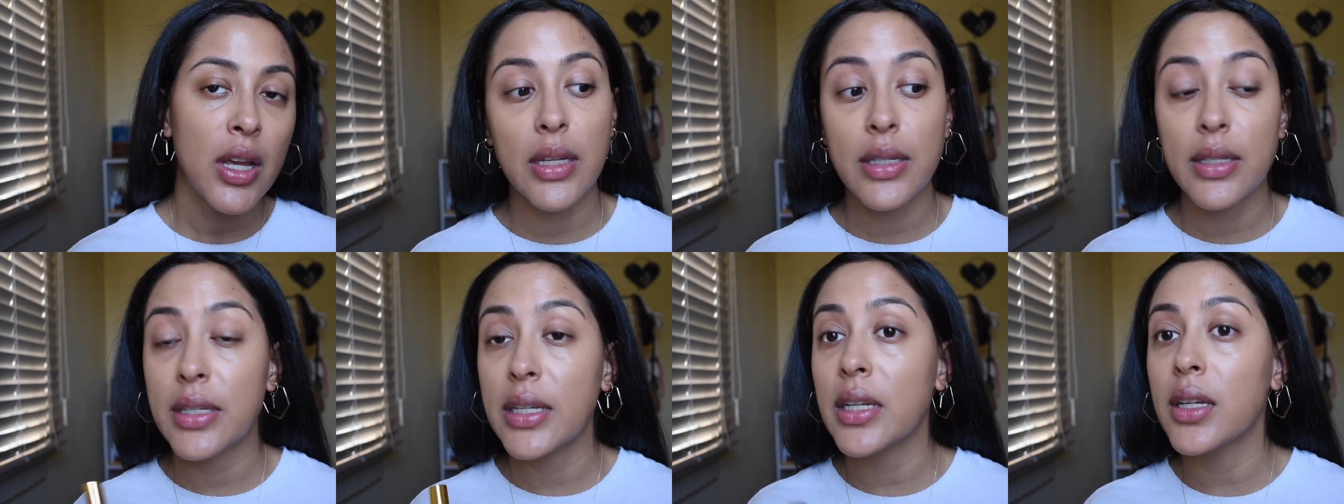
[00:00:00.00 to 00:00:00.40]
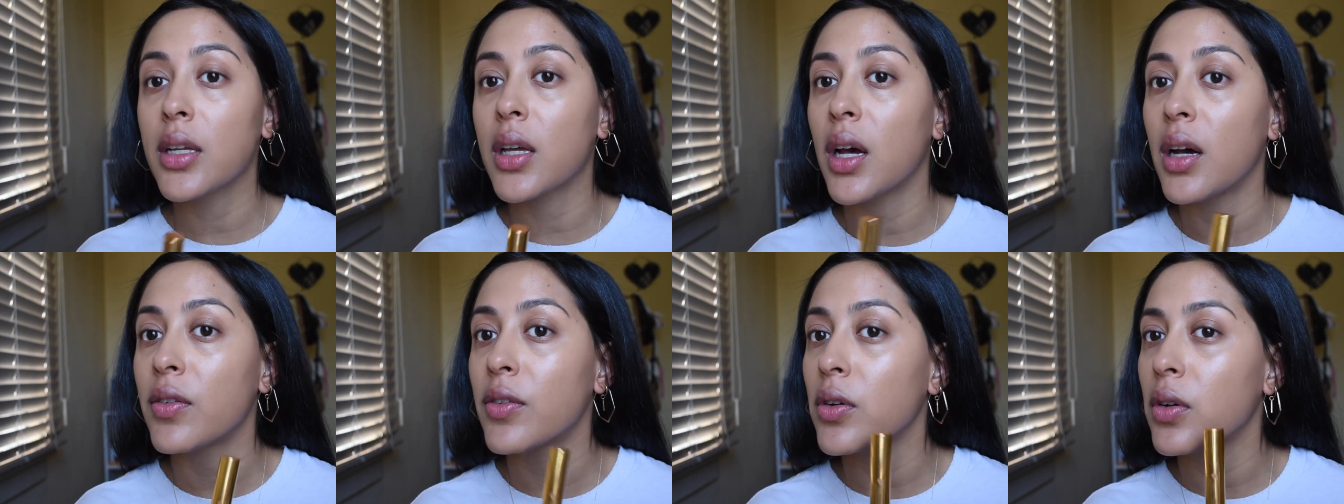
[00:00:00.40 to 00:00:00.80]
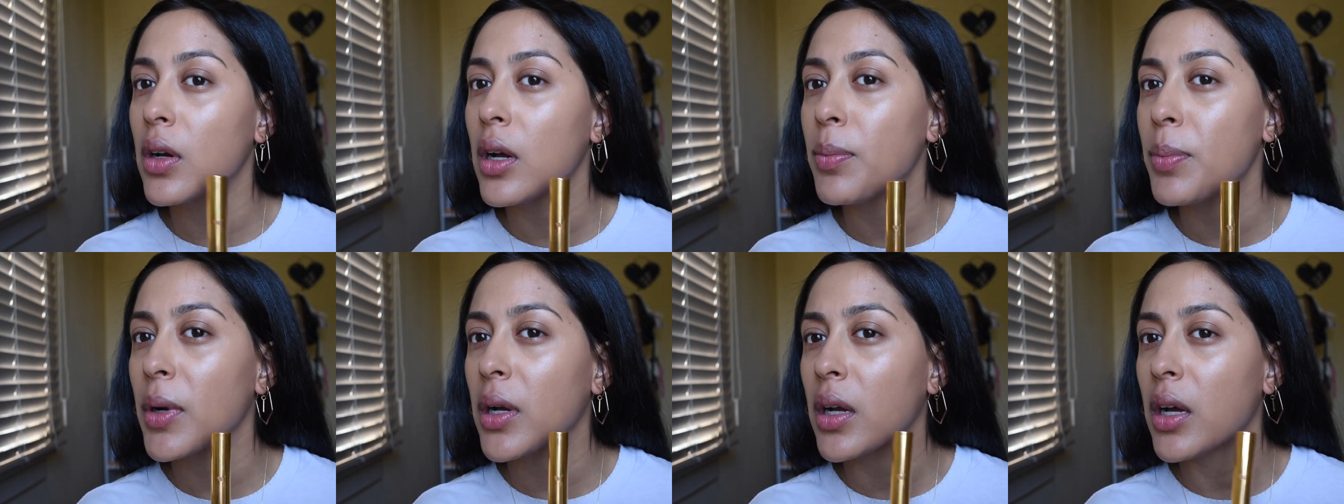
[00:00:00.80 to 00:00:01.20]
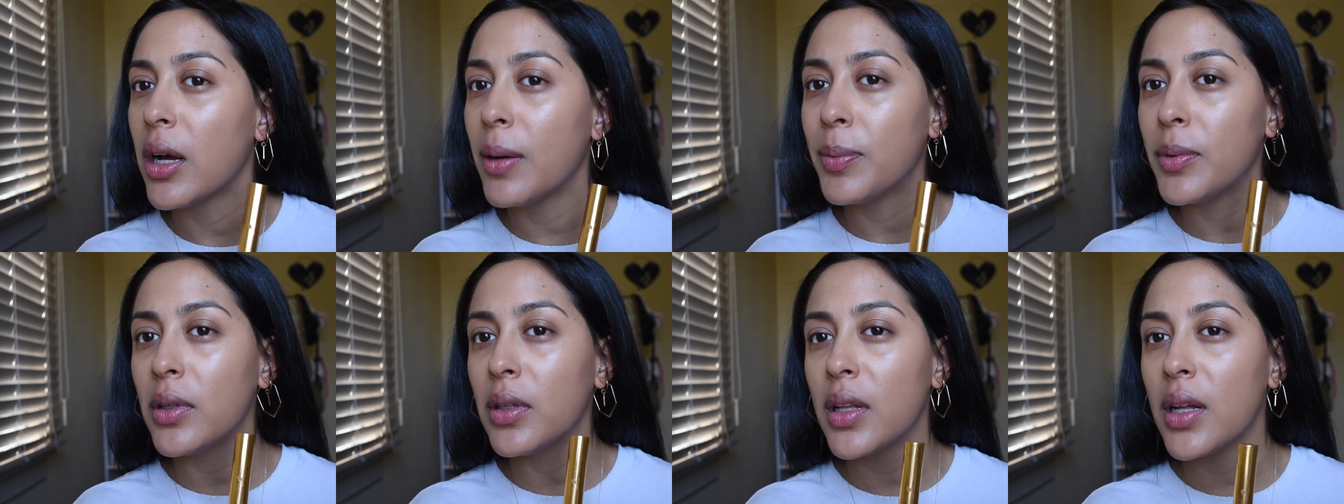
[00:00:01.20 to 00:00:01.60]
It did cover up a
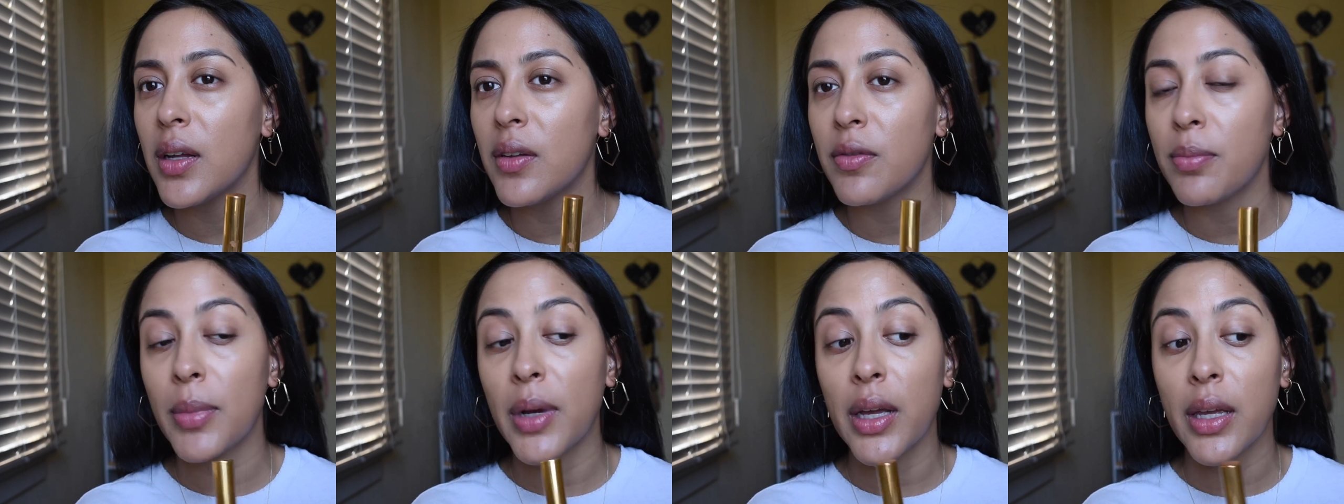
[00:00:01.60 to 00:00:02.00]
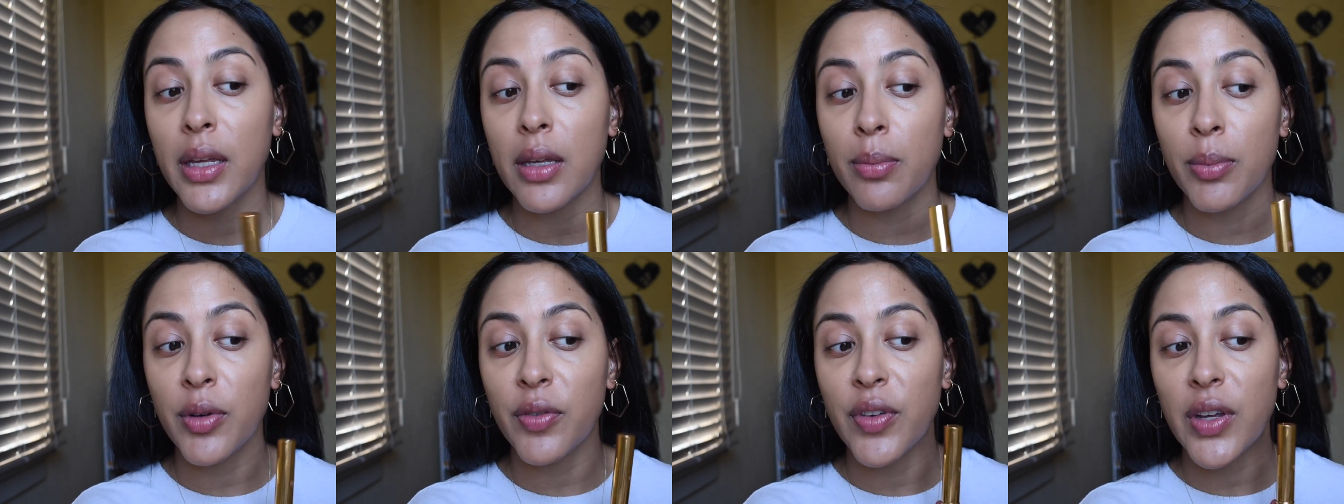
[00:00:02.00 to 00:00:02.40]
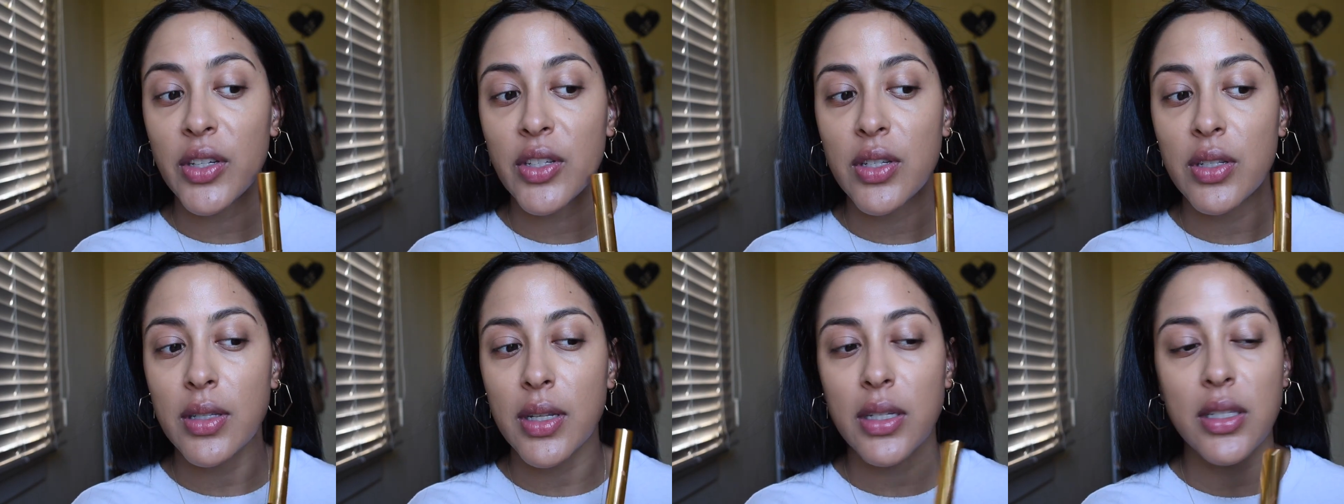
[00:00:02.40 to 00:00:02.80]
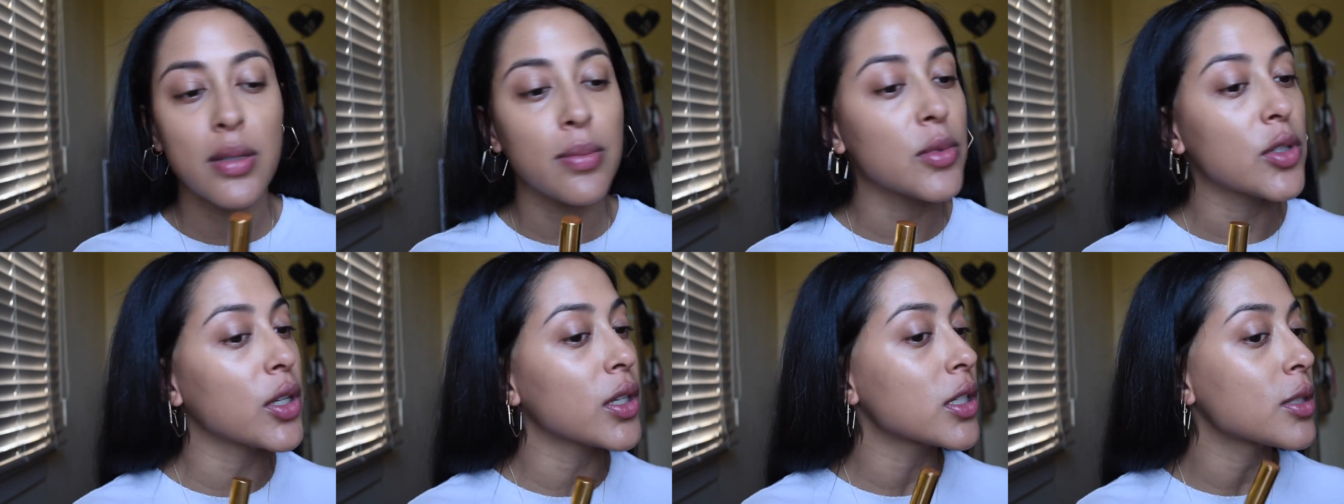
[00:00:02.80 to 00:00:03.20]
couple of my imperfections, like
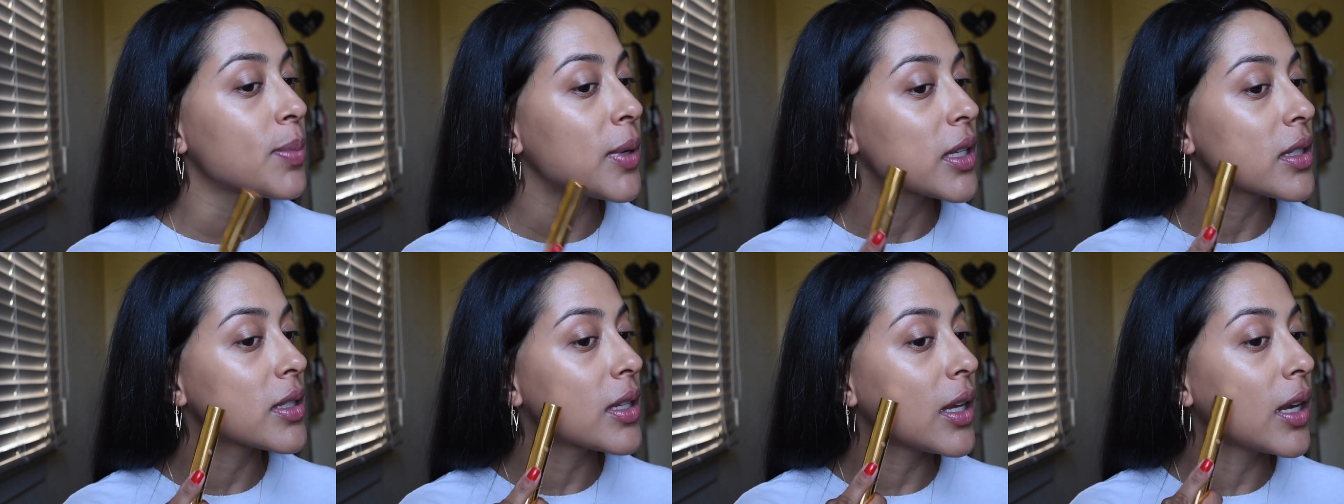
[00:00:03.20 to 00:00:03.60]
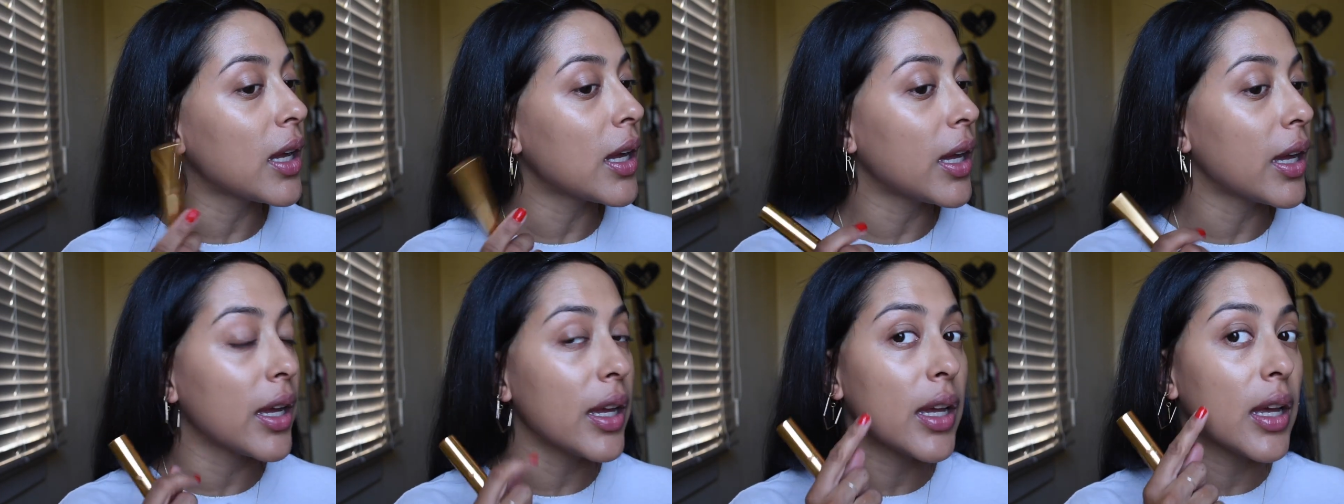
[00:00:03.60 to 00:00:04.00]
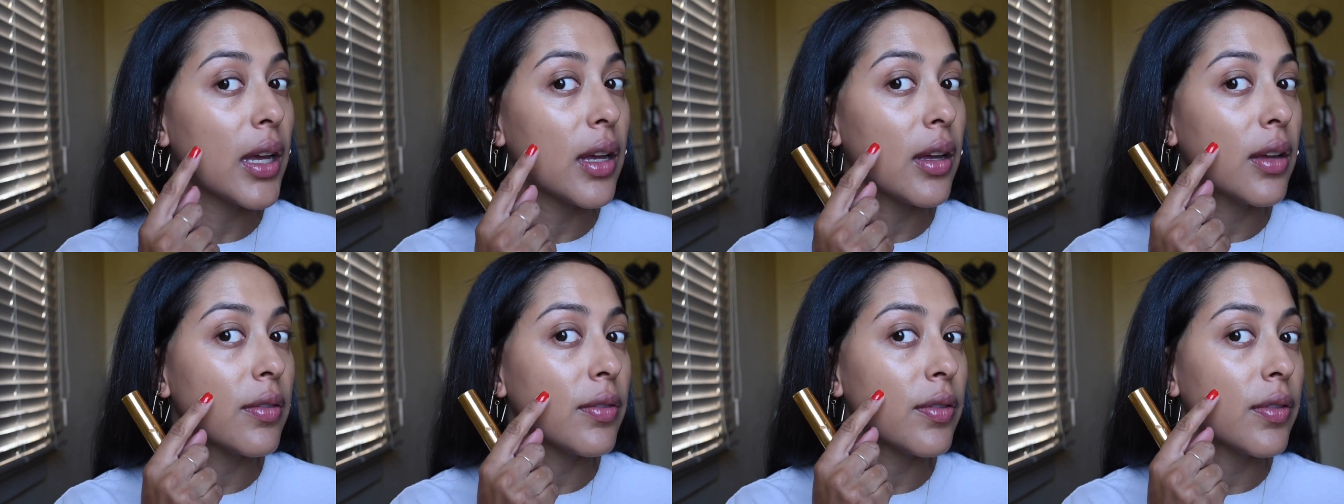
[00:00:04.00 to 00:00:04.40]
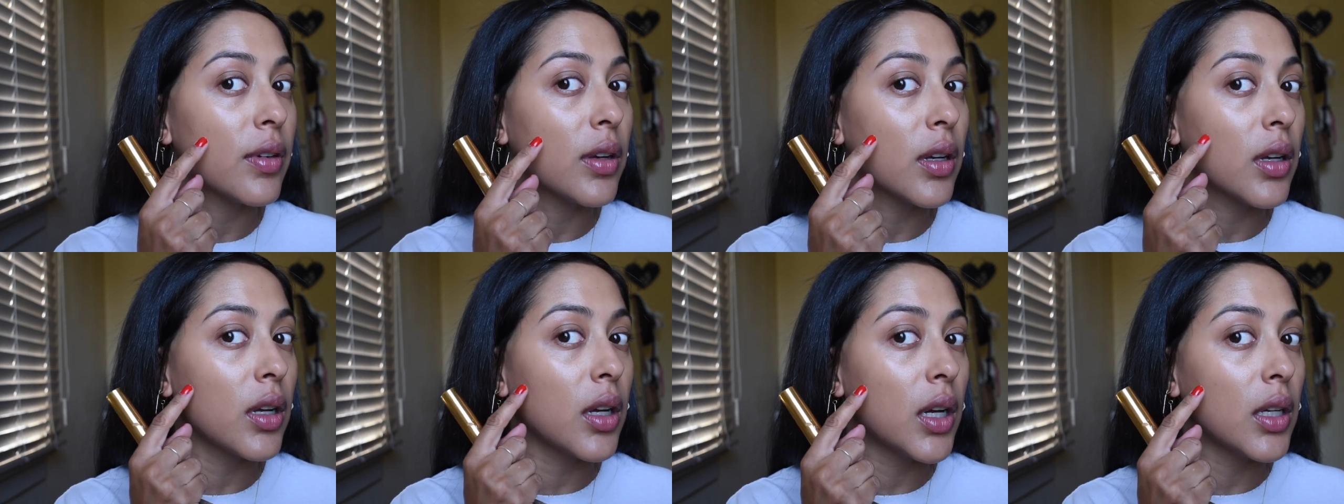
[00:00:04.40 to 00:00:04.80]
some dark spots that I have
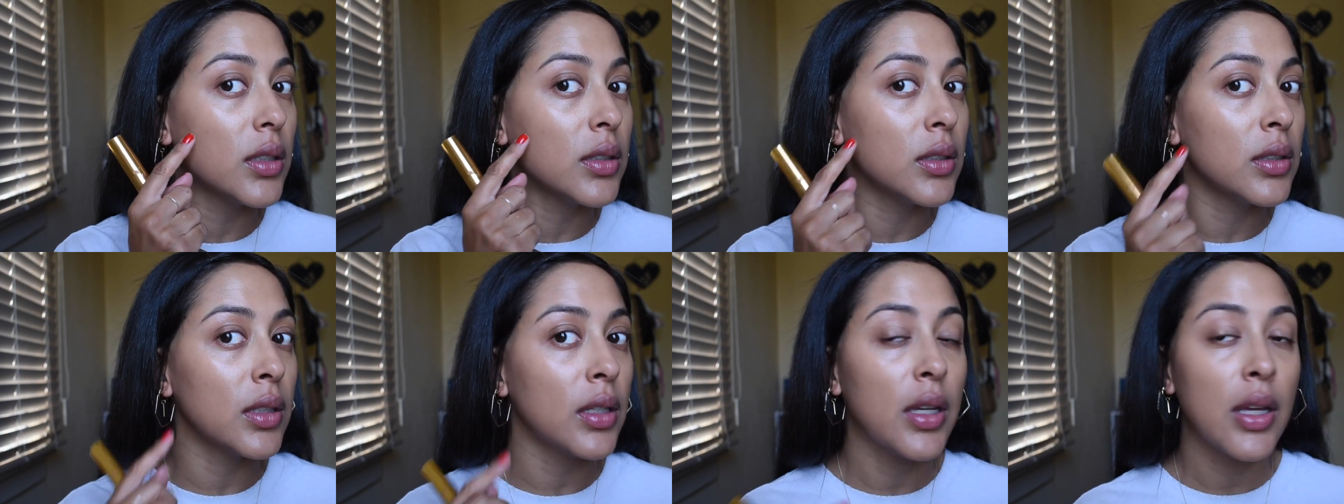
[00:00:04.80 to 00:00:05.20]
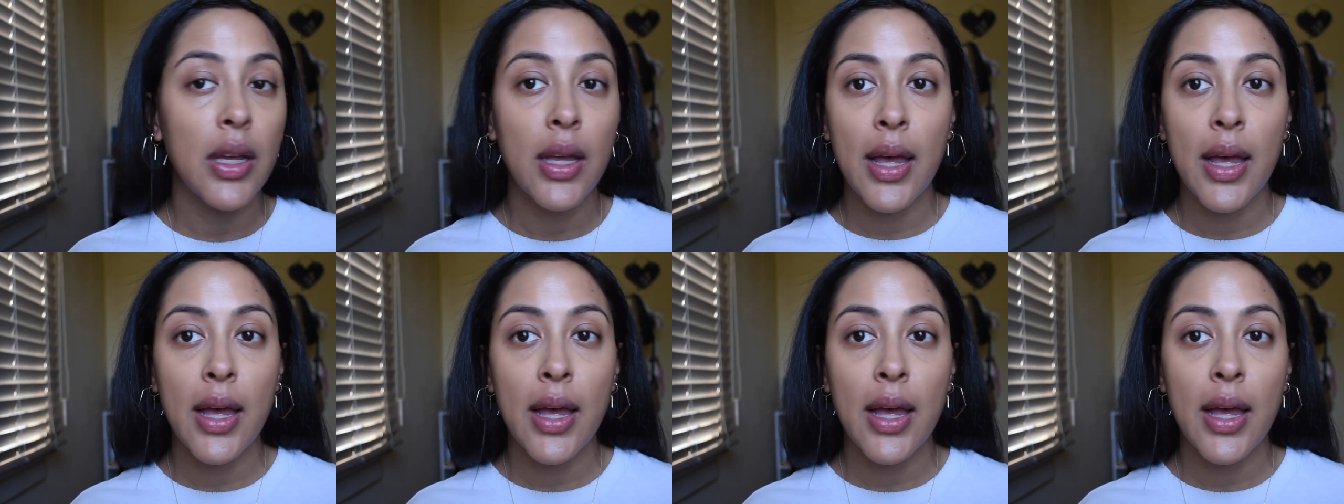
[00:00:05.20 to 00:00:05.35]
gotten.